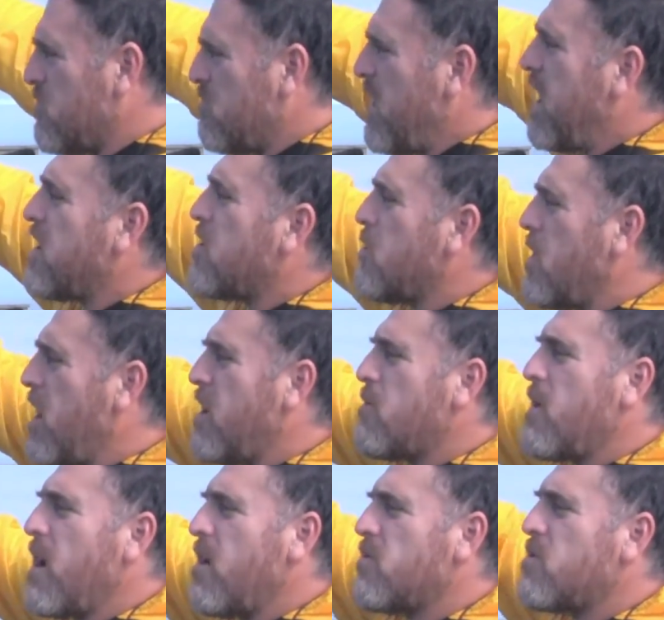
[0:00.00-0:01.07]
make your way
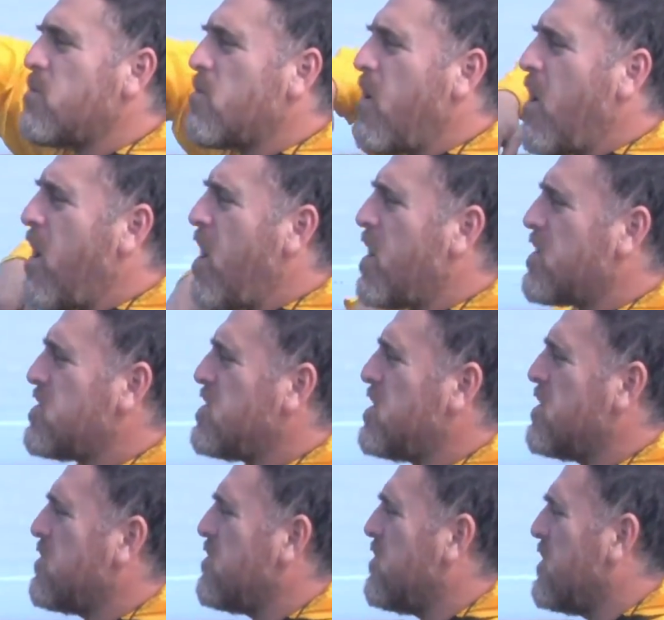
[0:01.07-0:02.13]
around the rocks,
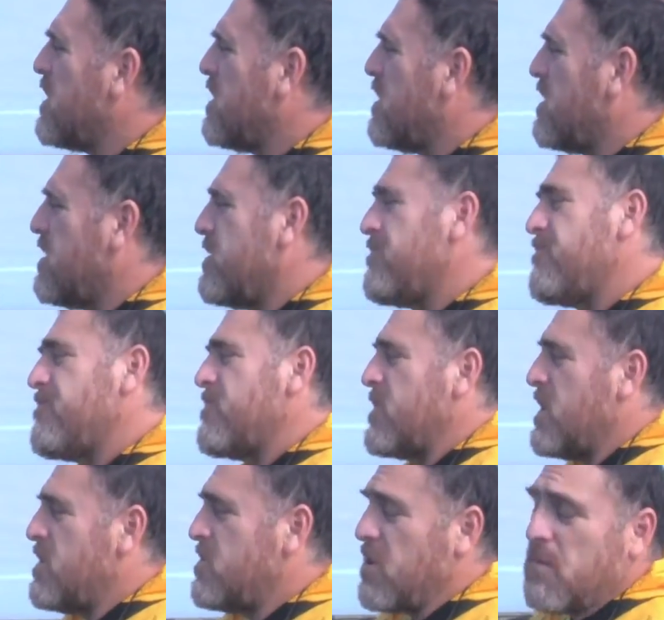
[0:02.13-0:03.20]

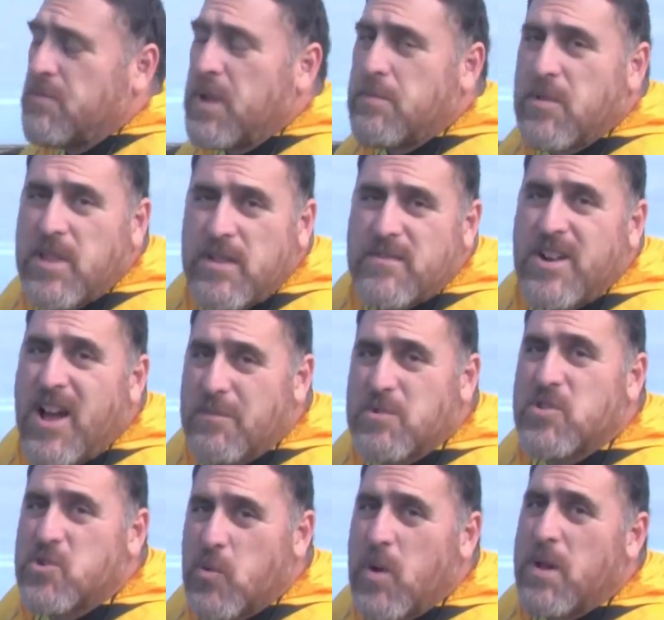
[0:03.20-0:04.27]
some people even opt
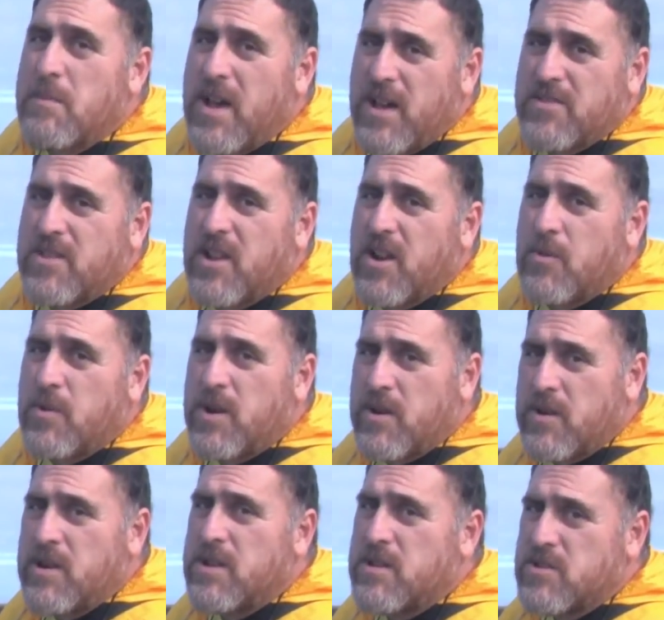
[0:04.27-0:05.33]
to swim out there
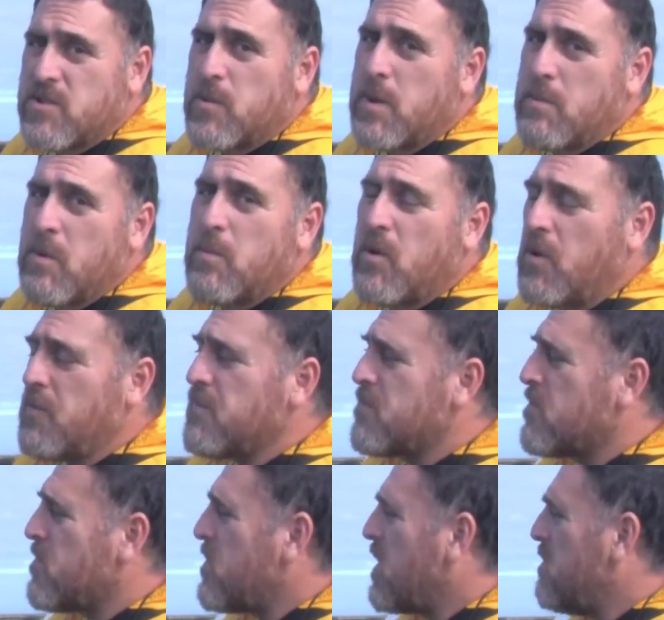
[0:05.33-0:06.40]
where it is swimmable.
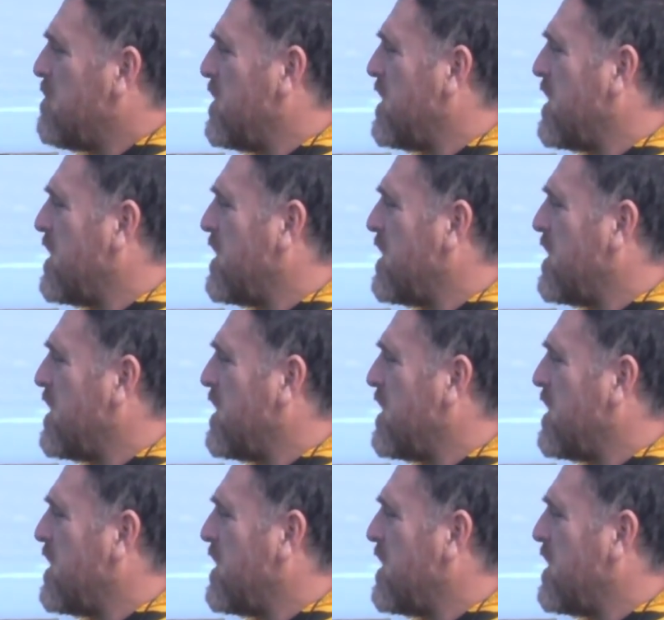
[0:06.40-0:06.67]
But